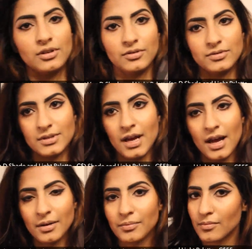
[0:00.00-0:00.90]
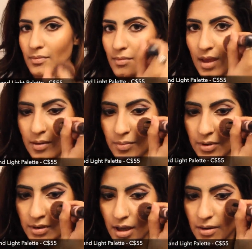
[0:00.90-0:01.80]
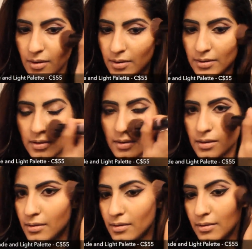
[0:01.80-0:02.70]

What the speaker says: gonna use that and put that on the